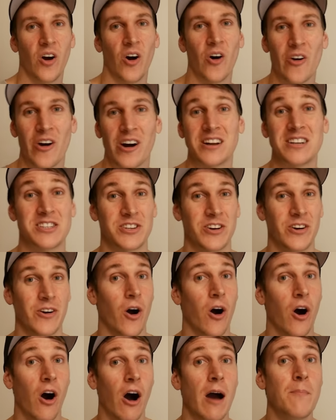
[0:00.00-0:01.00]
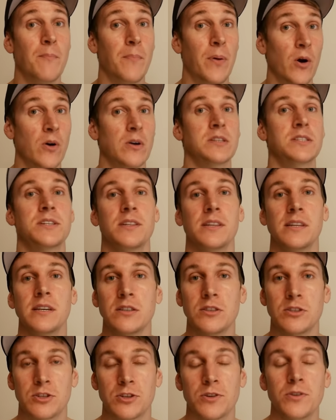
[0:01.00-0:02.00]
Alrighty, so I personally
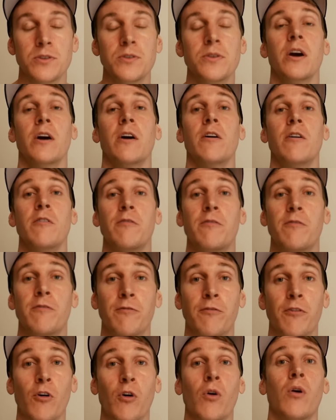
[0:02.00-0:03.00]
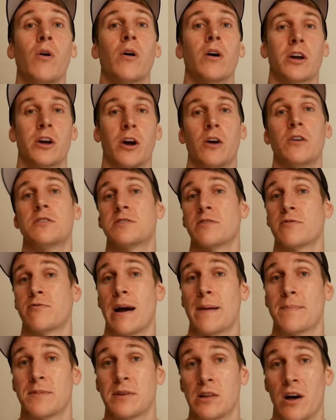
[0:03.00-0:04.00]
do four coats of
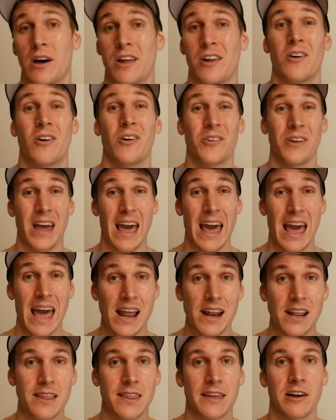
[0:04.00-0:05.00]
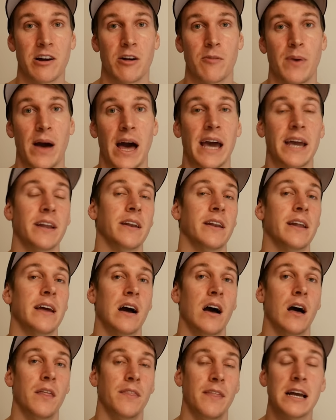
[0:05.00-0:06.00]
Raptor liner on anything I paint.
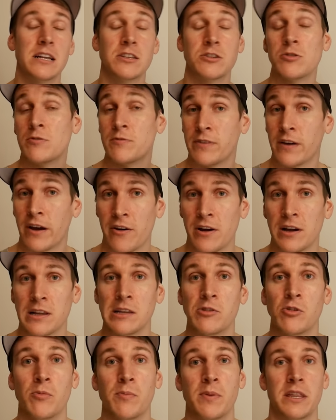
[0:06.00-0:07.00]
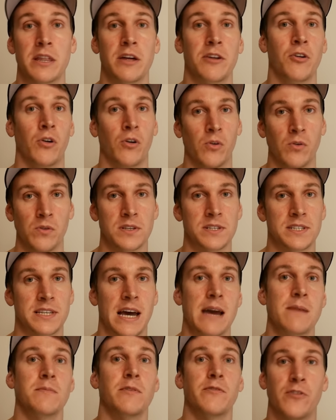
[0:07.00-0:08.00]
Now, they do vary a little bit, they're not all the
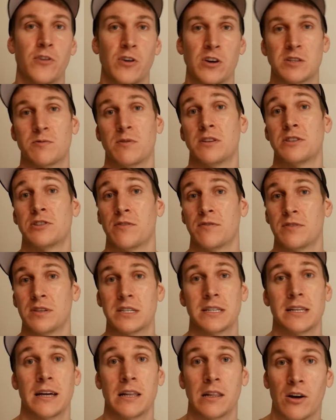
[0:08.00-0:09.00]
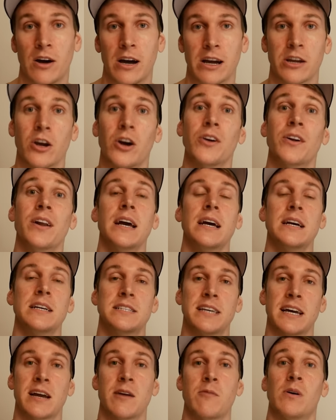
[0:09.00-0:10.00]
same. The first one's obviously that light coat,
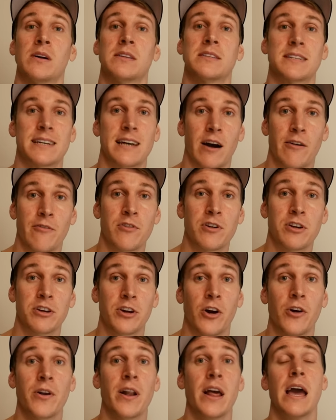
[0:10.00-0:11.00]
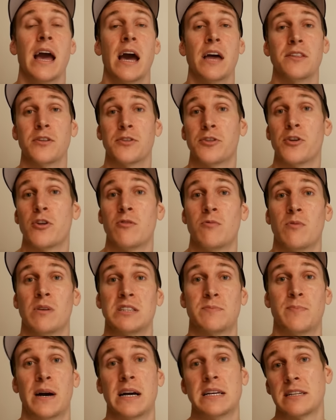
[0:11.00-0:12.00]
second one's a covering coat, and the third
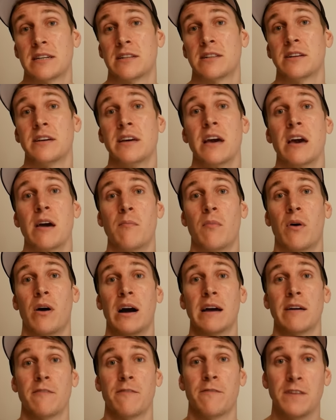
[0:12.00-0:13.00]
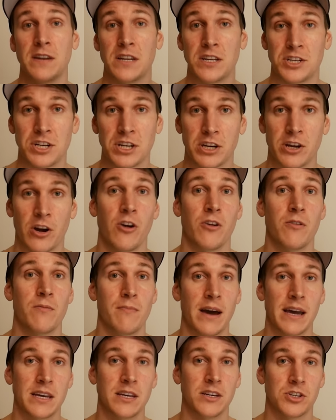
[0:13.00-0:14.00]
one's basically my finishing coat,
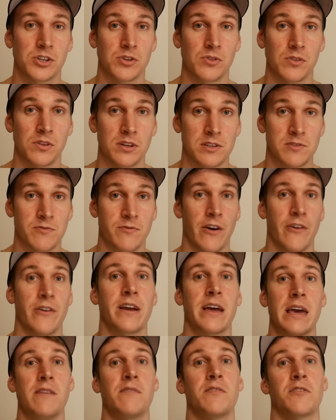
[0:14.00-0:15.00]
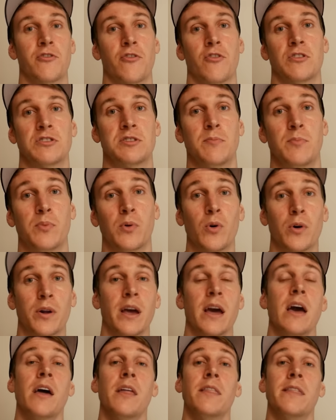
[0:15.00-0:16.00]
making sure that it's very even across the board.
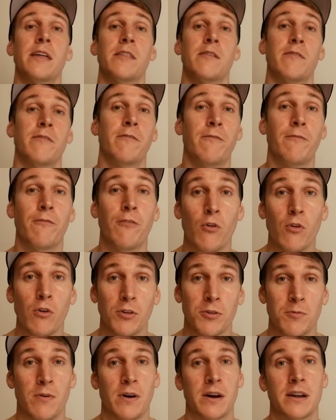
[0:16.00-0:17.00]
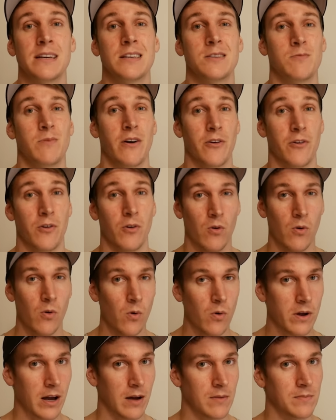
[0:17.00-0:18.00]
Now, the fourth one is where it
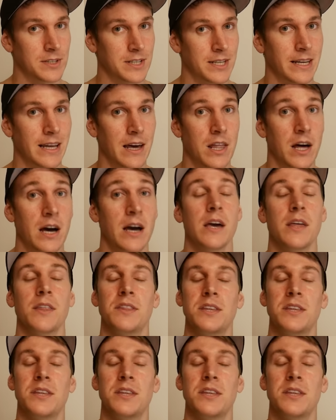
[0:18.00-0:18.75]
all comes together.